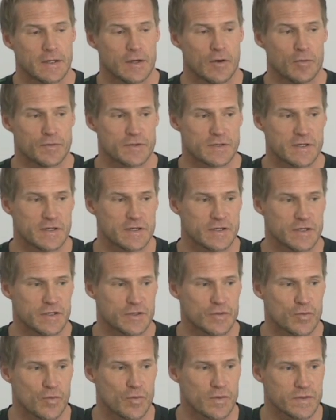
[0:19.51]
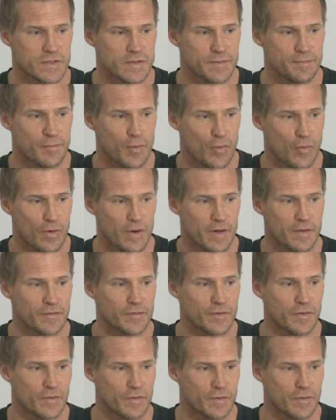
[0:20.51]
obviously, it's, it's, always
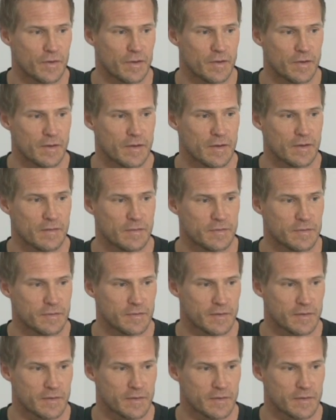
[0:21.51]
important to uh,